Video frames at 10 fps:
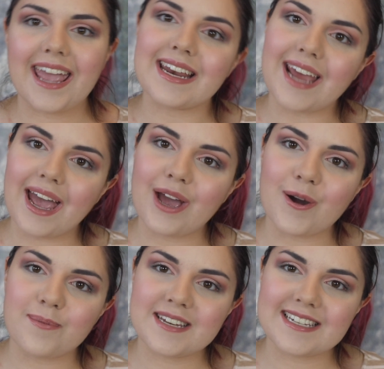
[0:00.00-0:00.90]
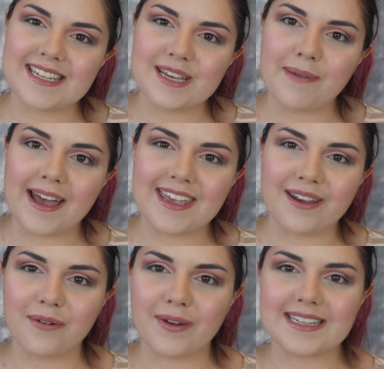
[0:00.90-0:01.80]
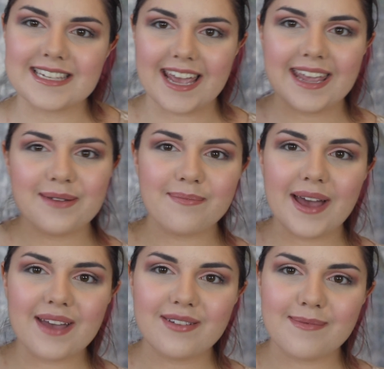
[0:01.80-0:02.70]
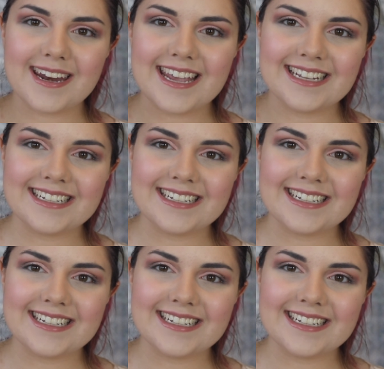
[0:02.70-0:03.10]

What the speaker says: and I hope to see you back here on Wednesday. Bye everybody!